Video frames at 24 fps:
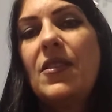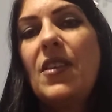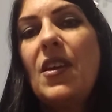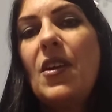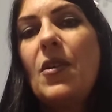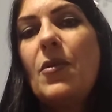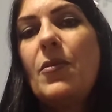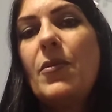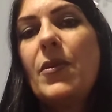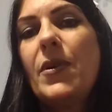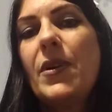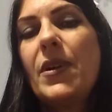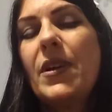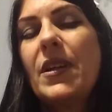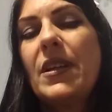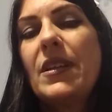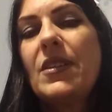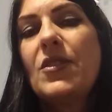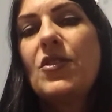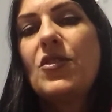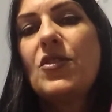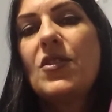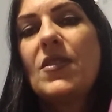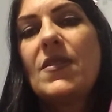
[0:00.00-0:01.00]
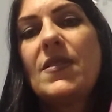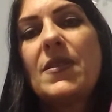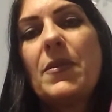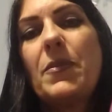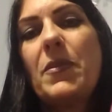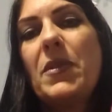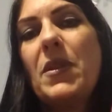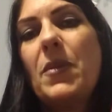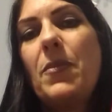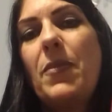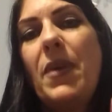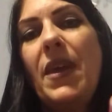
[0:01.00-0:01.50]
That work is just, I
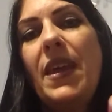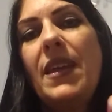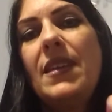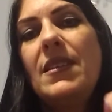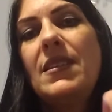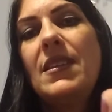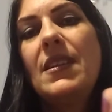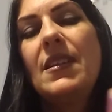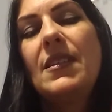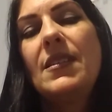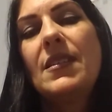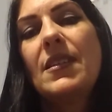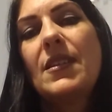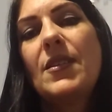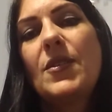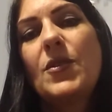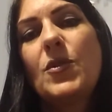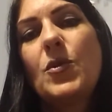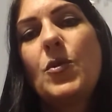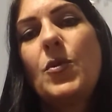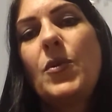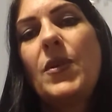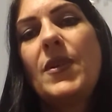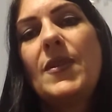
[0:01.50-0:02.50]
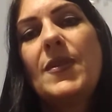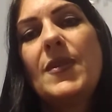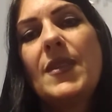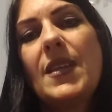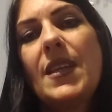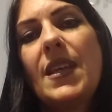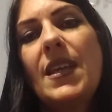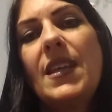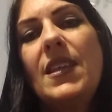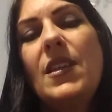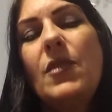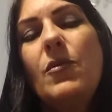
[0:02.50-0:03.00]
mean, the painting's
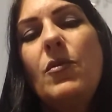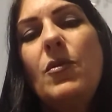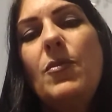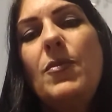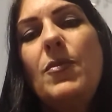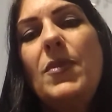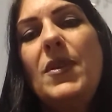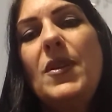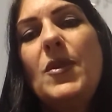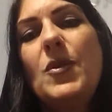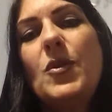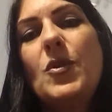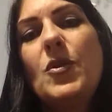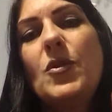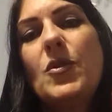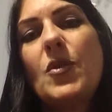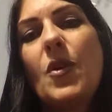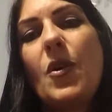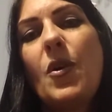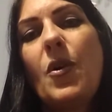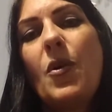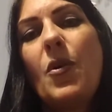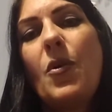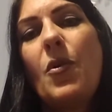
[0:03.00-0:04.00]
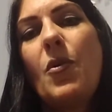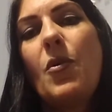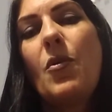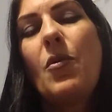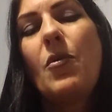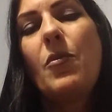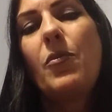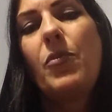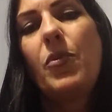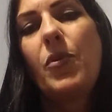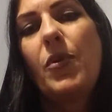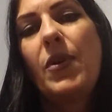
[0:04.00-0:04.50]
exquisite, and it would be
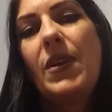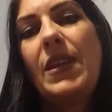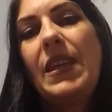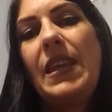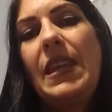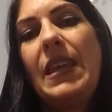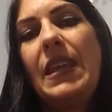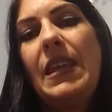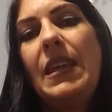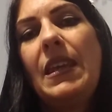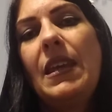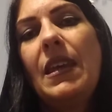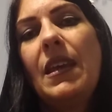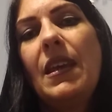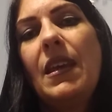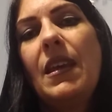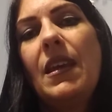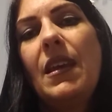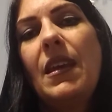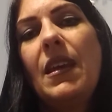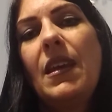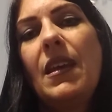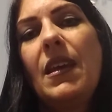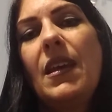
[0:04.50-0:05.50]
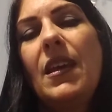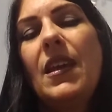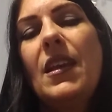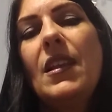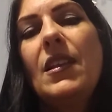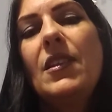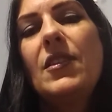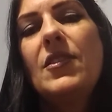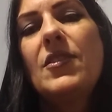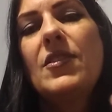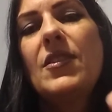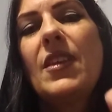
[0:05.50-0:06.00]
so pretty.
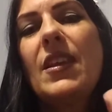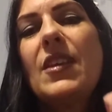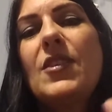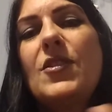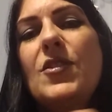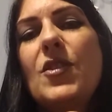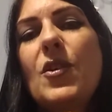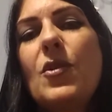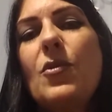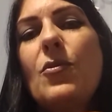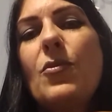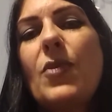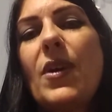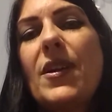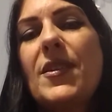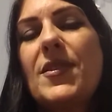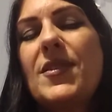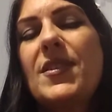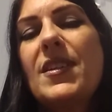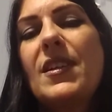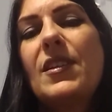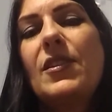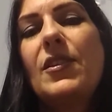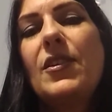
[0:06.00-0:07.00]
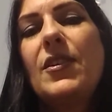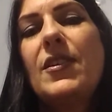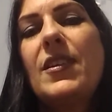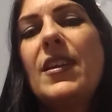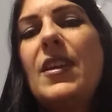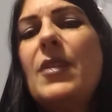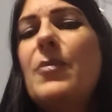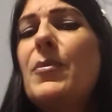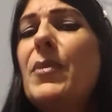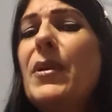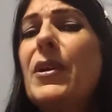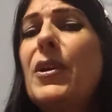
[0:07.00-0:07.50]
It's like so rustic
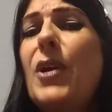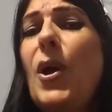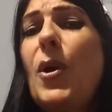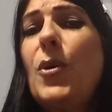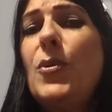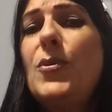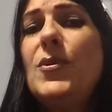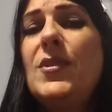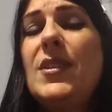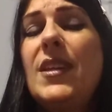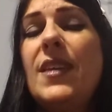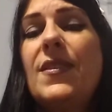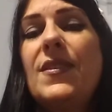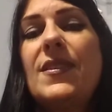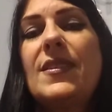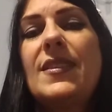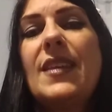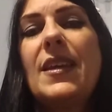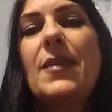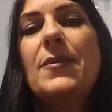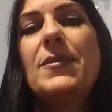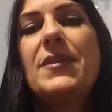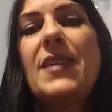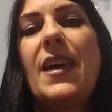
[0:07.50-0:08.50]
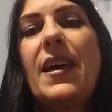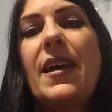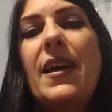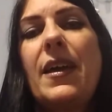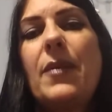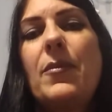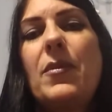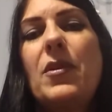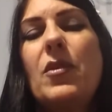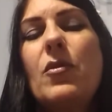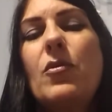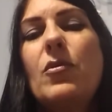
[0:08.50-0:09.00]
looking, but cozy at the same
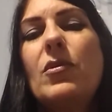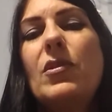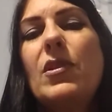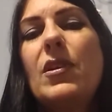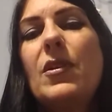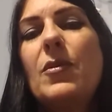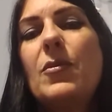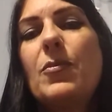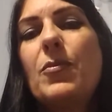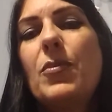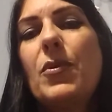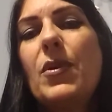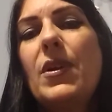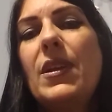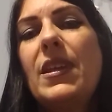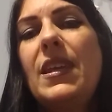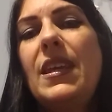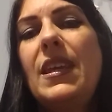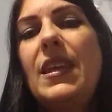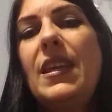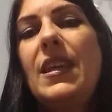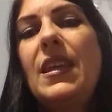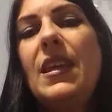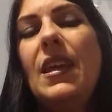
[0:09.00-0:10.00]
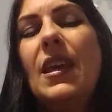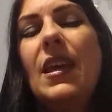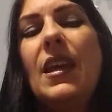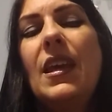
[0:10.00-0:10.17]
time, and it would look pretty,